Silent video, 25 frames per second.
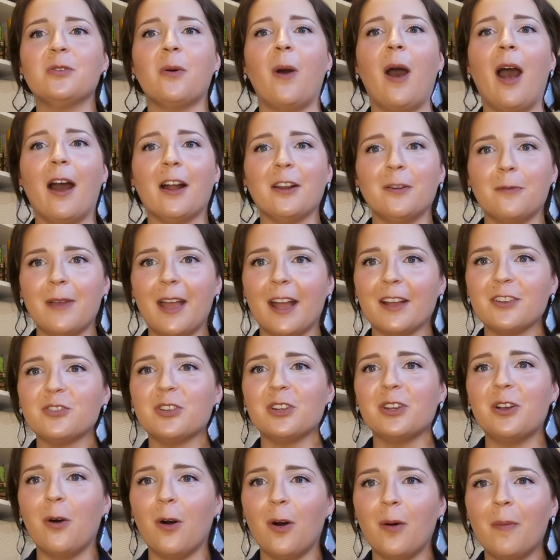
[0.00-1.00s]
So, how do we
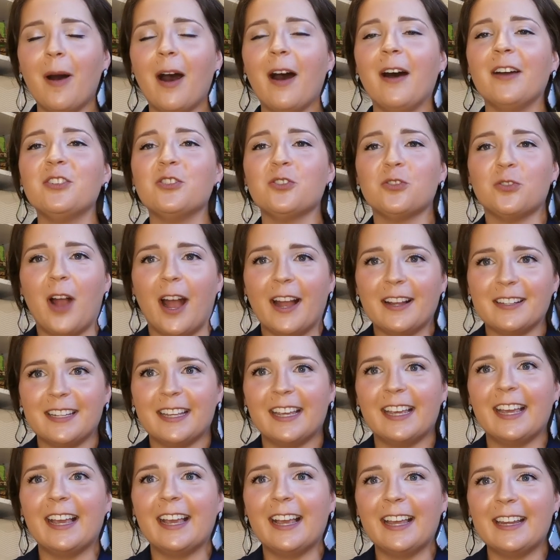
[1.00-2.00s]
actually go about
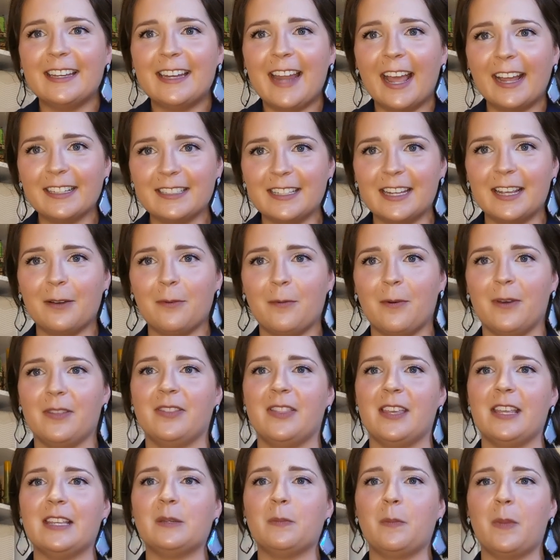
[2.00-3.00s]
attracting and connecting with
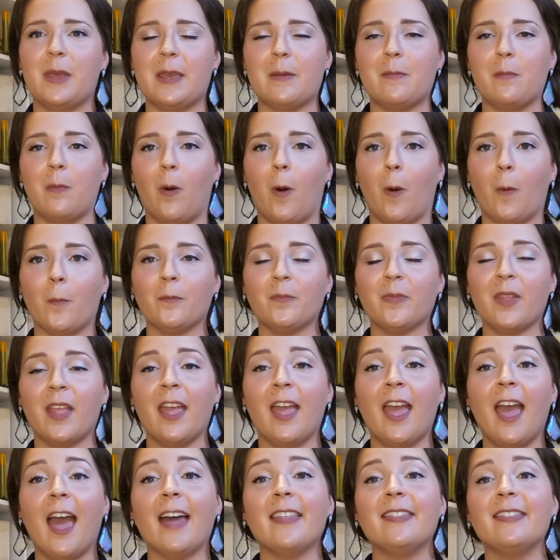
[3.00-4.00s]
these people?
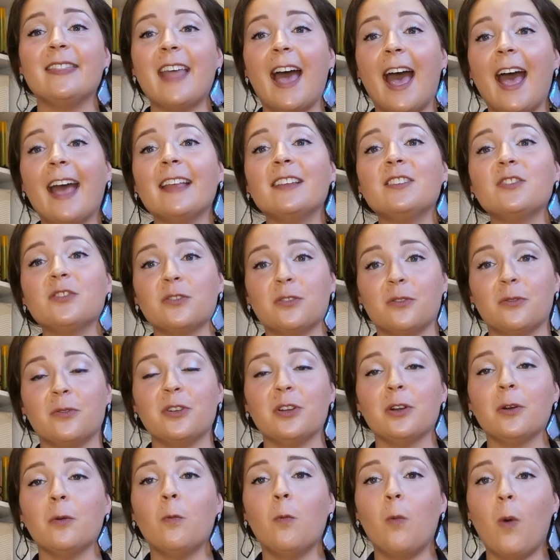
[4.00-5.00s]
And that is through
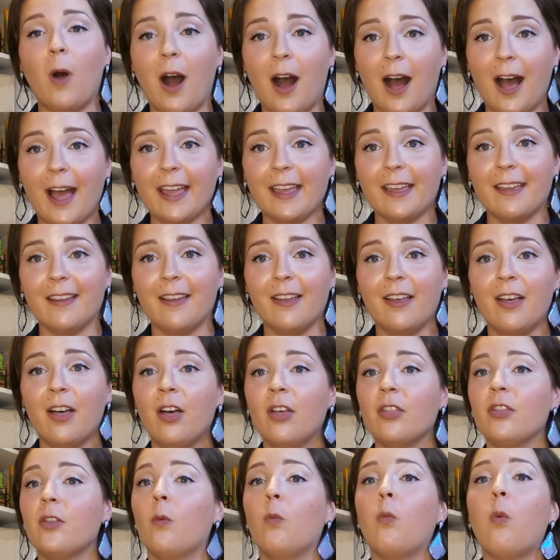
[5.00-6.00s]
your why
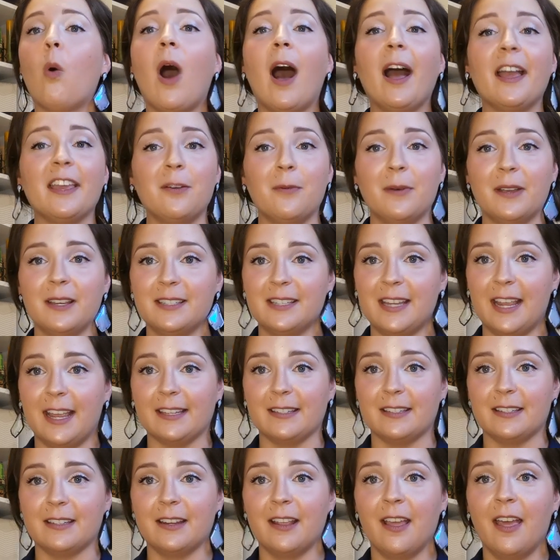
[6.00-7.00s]
the why you
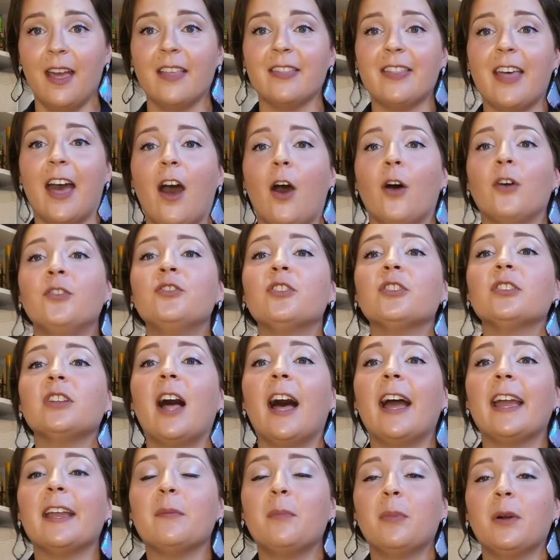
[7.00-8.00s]
exist, that
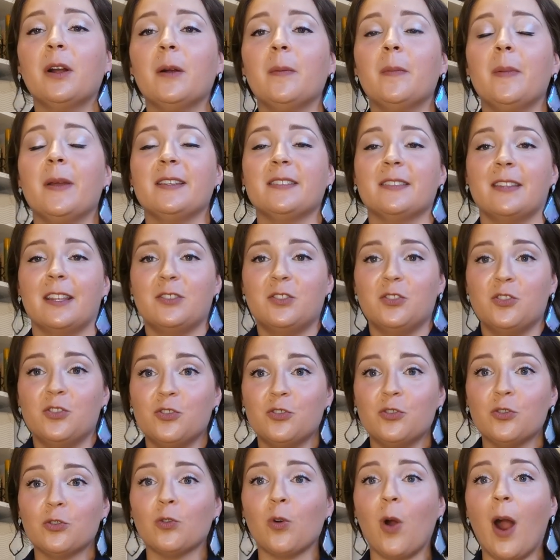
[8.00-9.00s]
underlying purpose that's
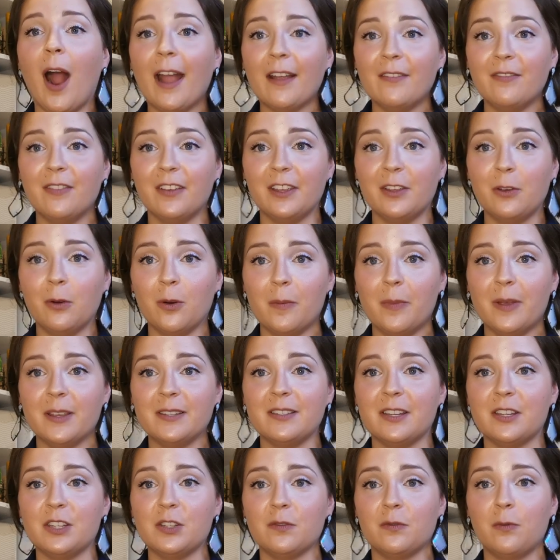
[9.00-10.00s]
driving your
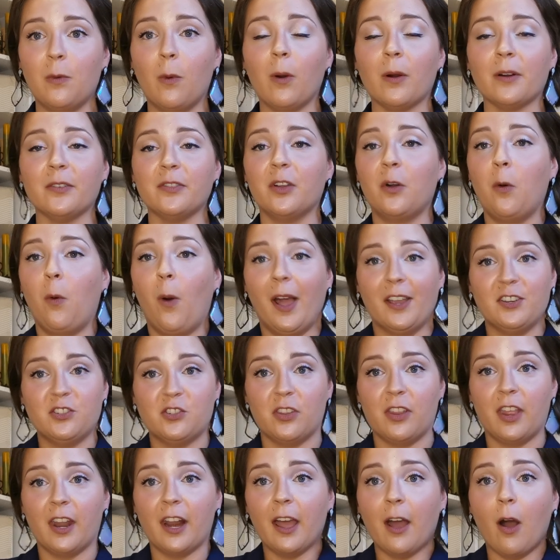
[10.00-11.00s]
business forward. The
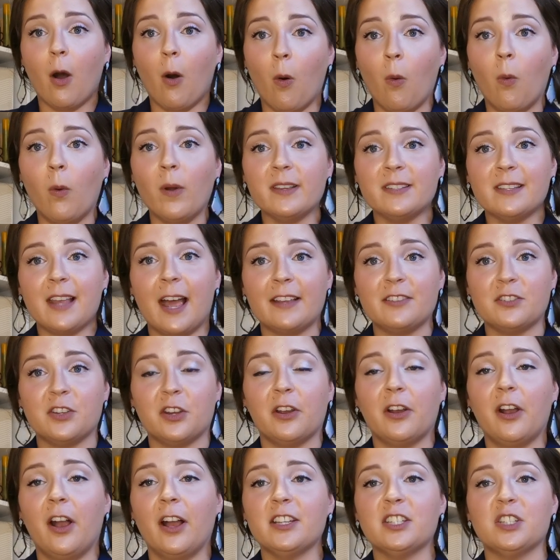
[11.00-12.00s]
question that I always ask
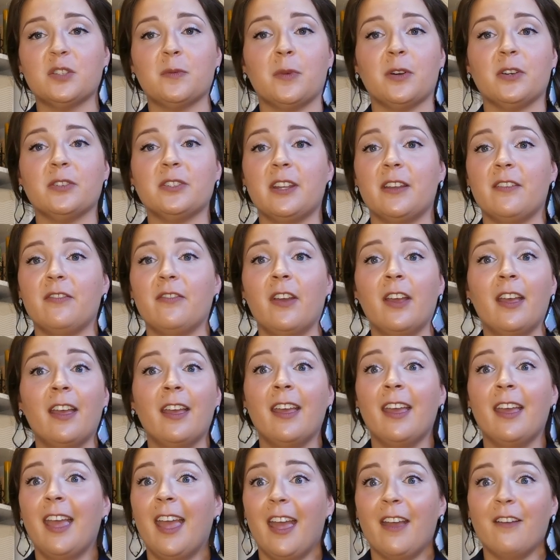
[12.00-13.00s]
your customers if
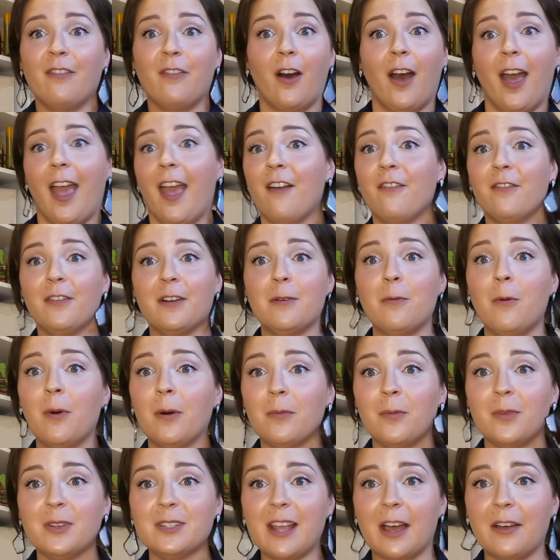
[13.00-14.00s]
if
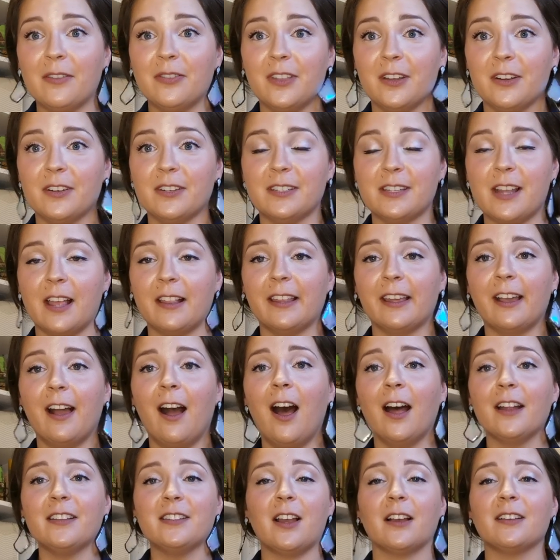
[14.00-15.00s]
everyone was out there selling
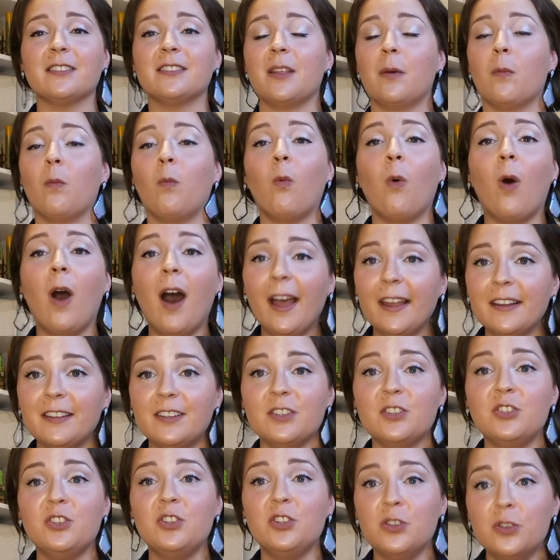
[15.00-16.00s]
hot dogs, then why
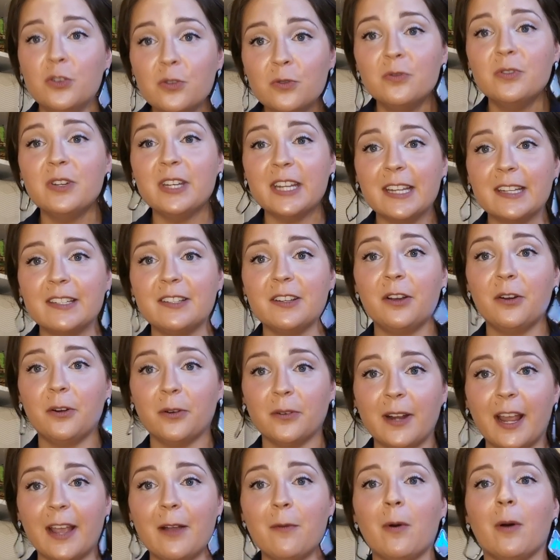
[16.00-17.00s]
did you need to
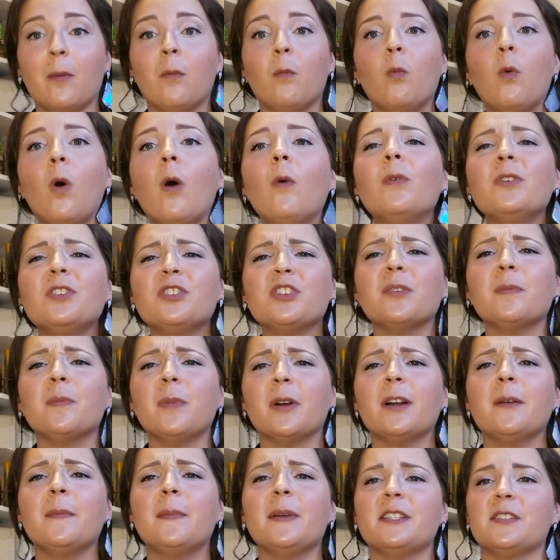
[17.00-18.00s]
create one? What was your
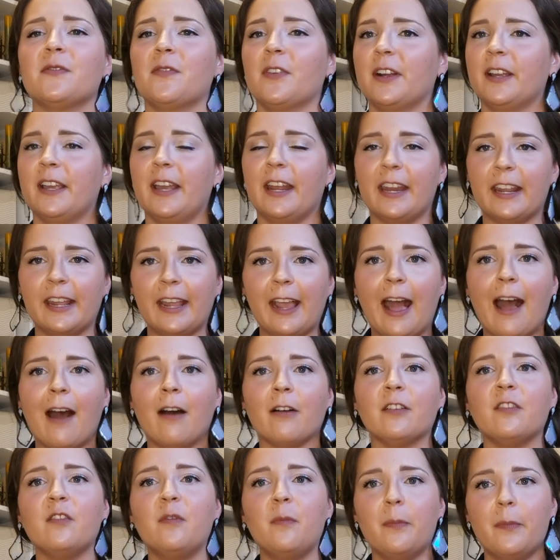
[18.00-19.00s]
purpose for getting
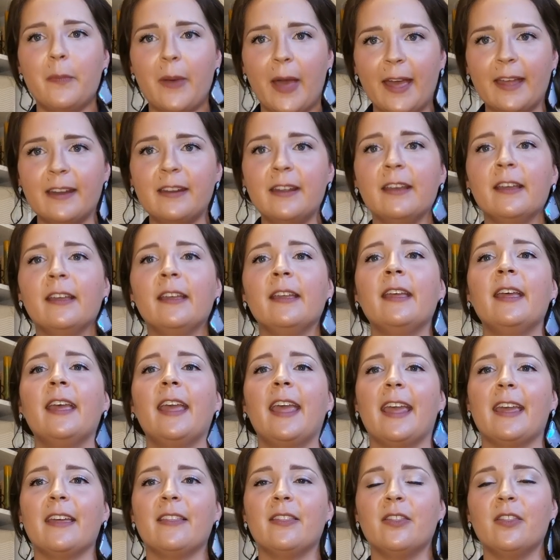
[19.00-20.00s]
out of bed
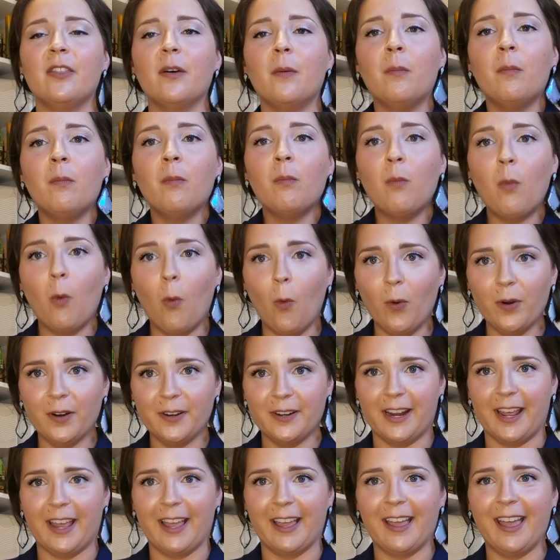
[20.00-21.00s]
in the
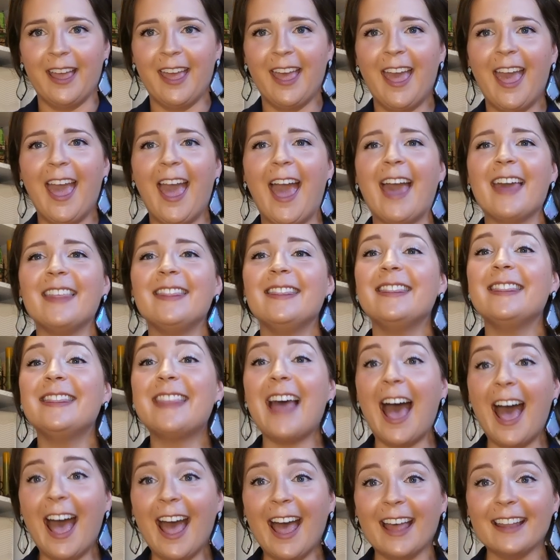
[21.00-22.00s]
morning? And
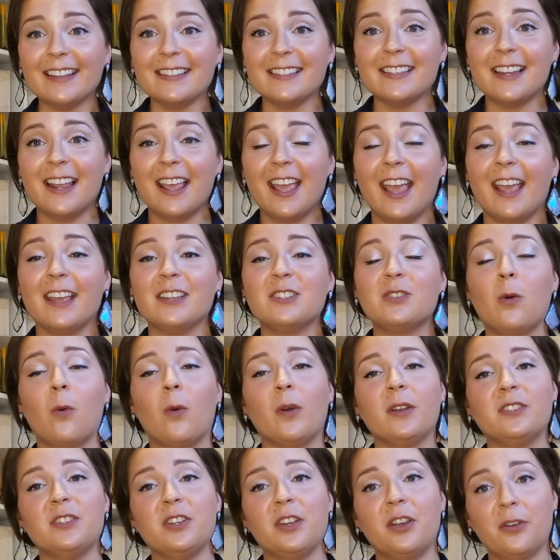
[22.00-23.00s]
that is
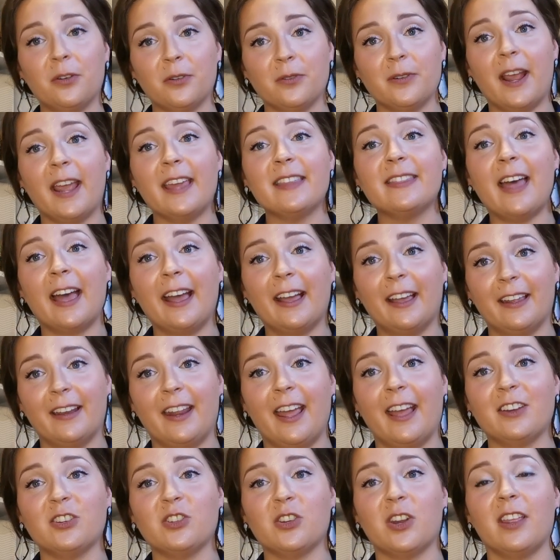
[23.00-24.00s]
going to create that
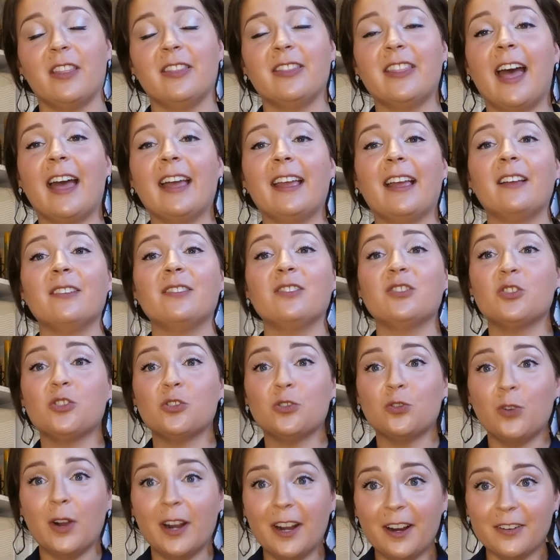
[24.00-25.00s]
connection, that
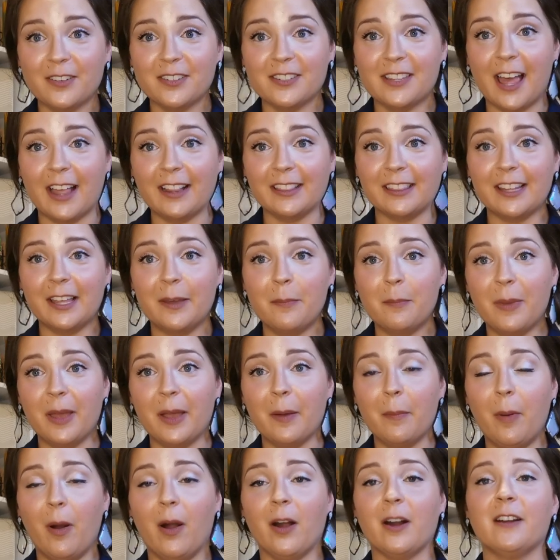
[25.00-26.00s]
triggers that
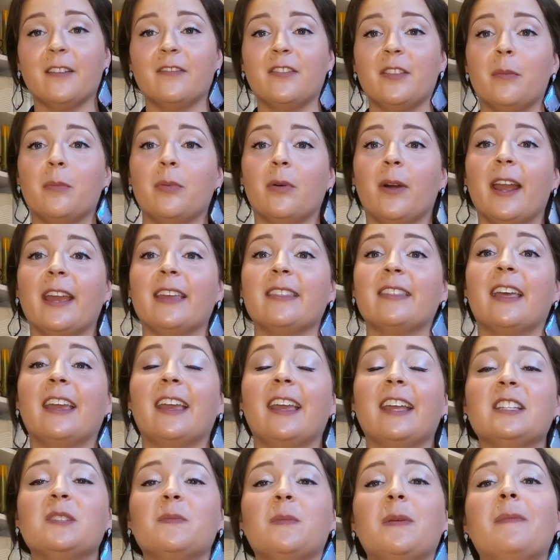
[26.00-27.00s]
limbic part of the brain that
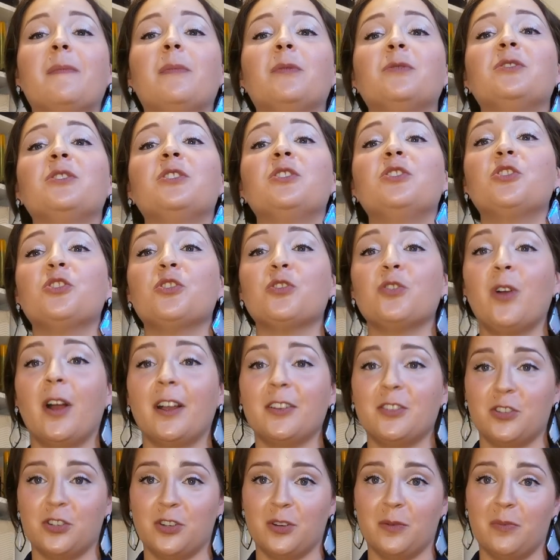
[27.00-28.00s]
gets people to
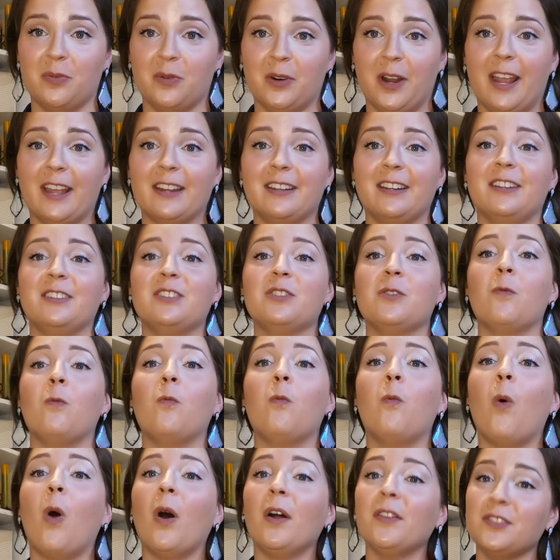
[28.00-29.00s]
trust your brand and to
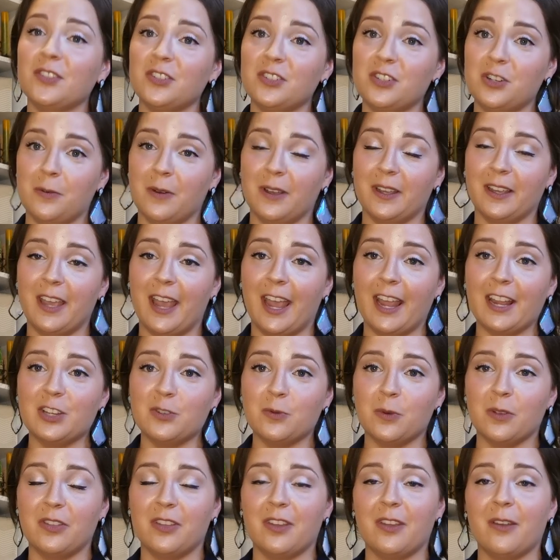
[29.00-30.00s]
want to
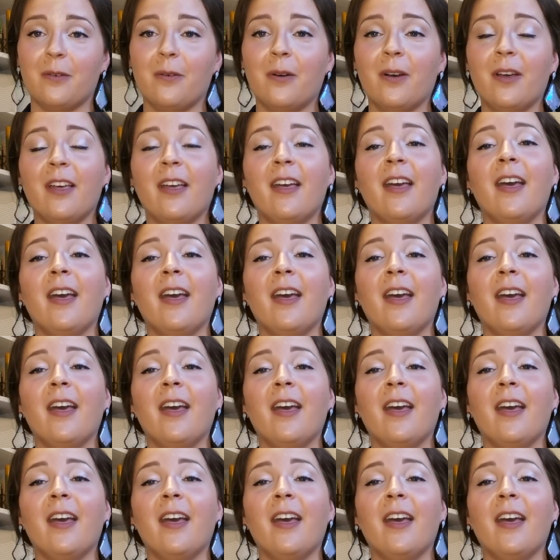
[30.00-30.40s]
engage with you.